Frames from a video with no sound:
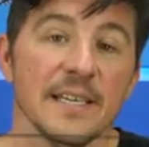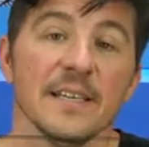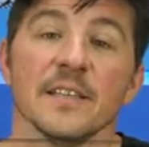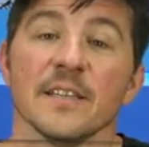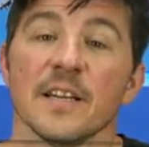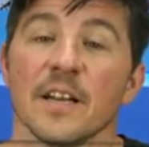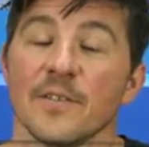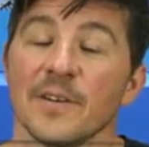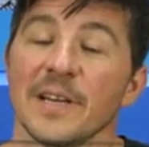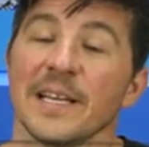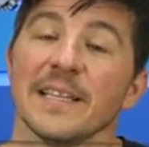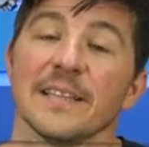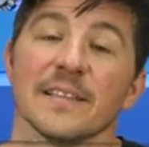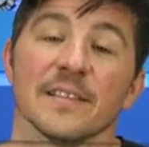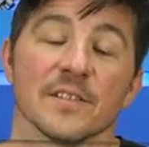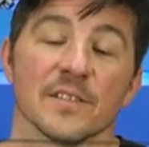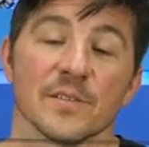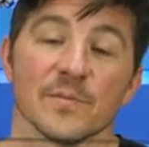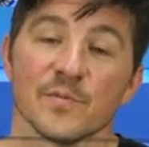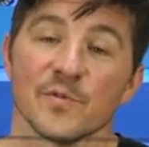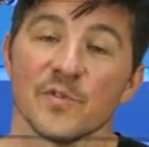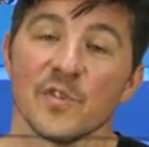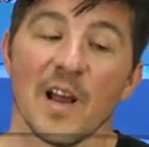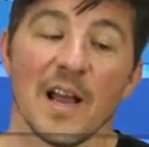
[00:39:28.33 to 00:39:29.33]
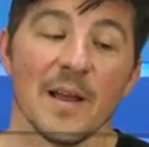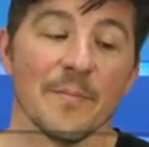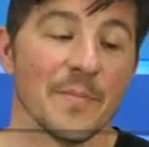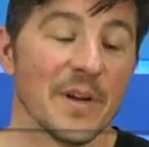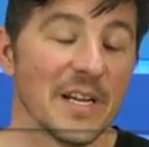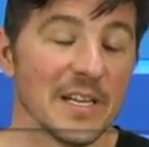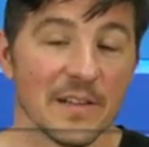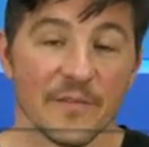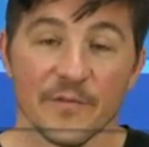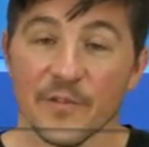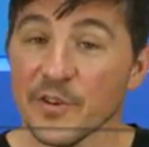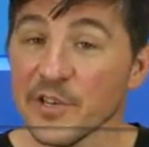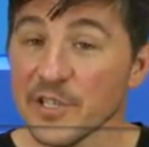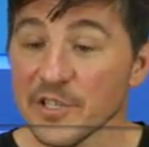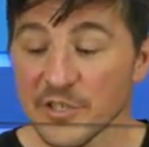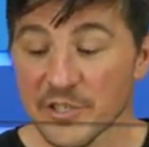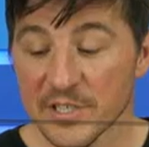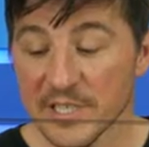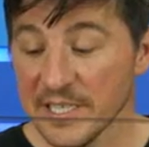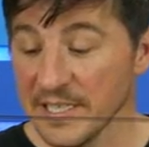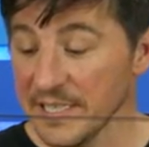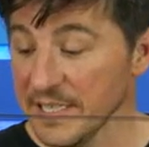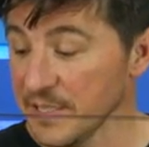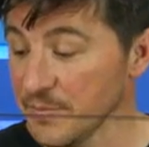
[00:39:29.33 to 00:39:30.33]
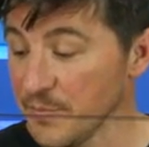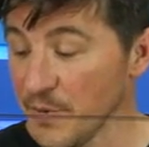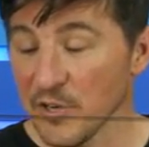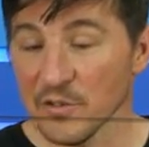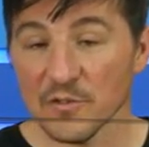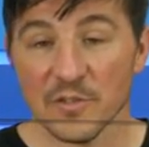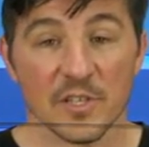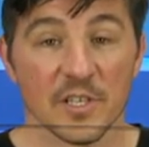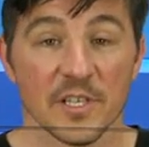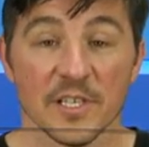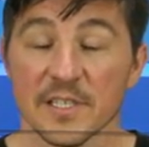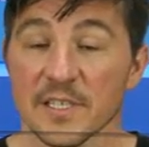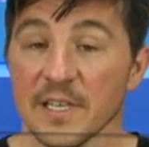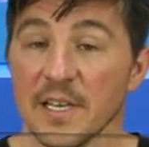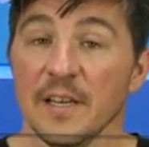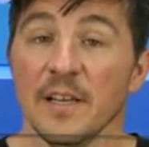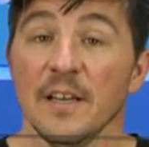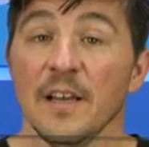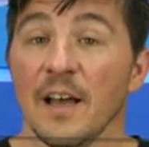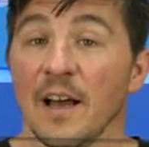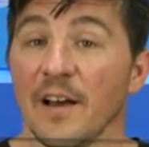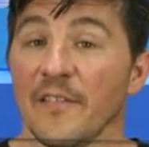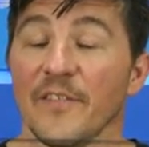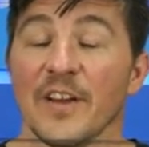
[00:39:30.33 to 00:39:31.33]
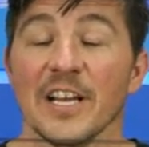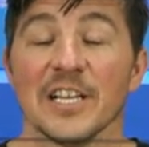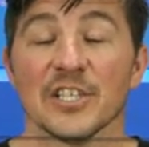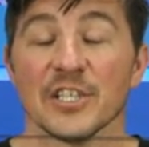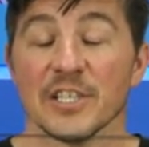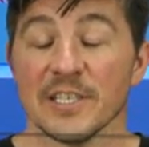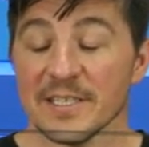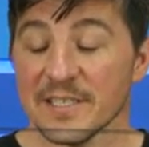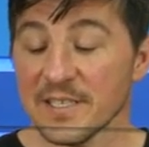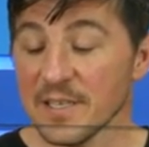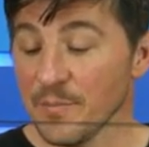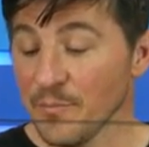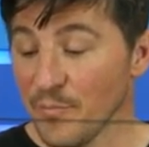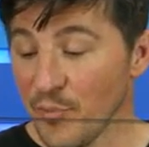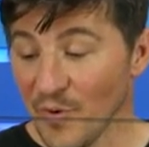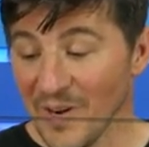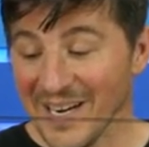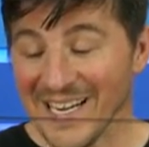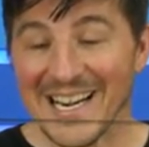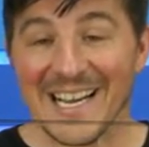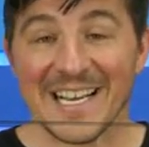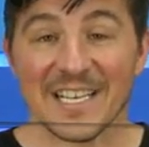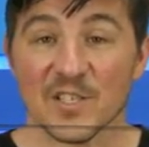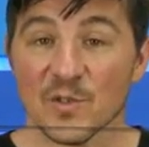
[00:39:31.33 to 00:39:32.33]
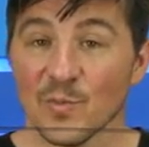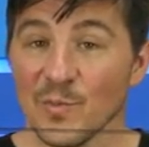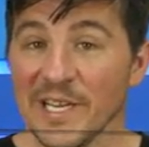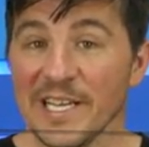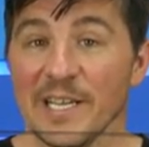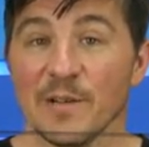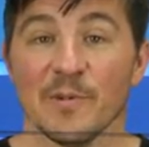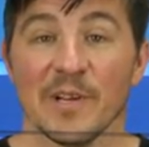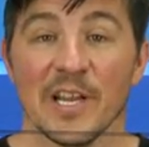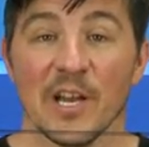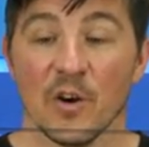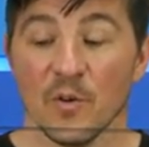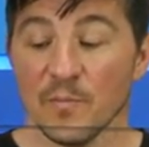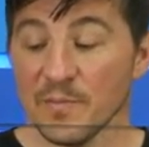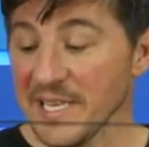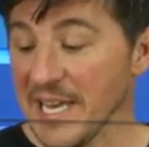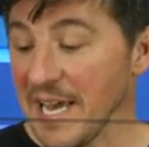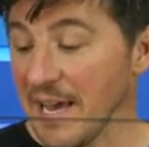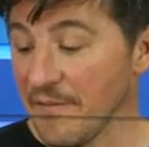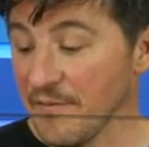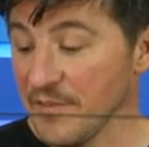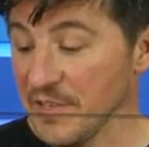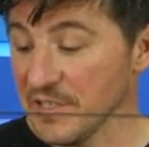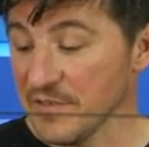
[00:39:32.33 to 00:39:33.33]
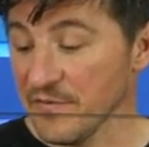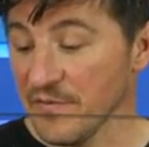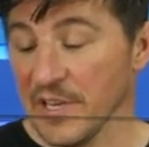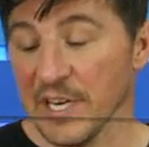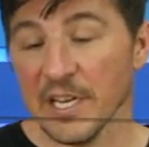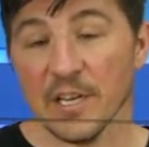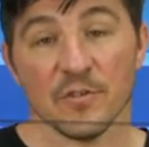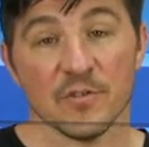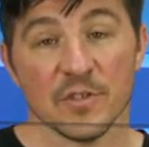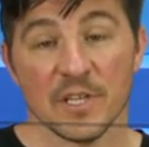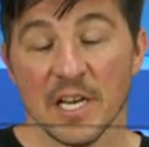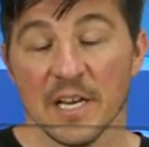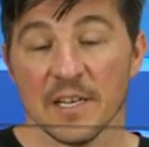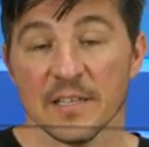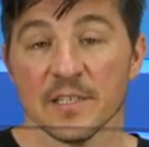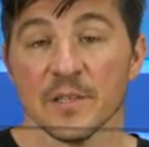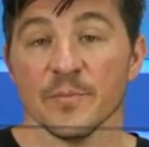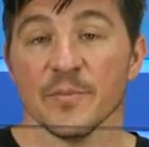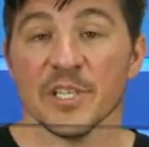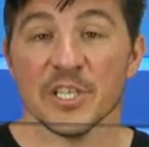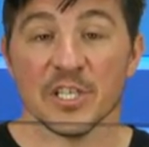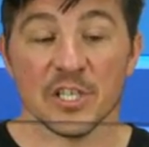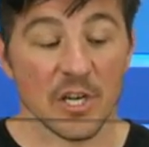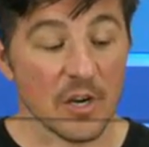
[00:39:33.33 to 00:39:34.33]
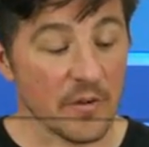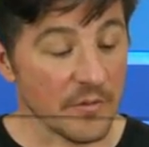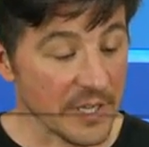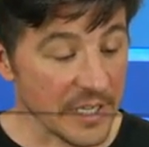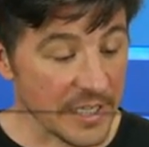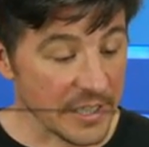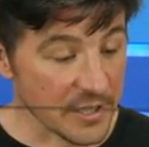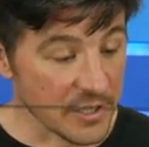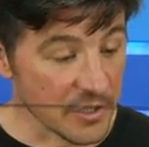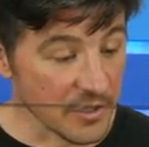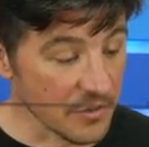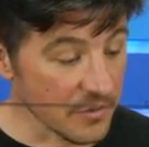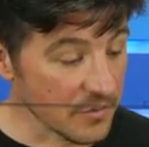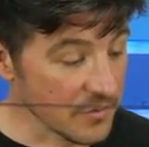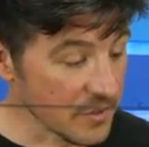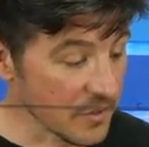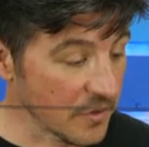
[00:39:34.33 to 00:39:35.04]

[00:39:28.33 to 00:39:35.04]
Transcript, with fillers: You know, hit the subscribe button if you're interested in these boats, because eventually, at some point next week, we hope to have this video done to be showing it to you.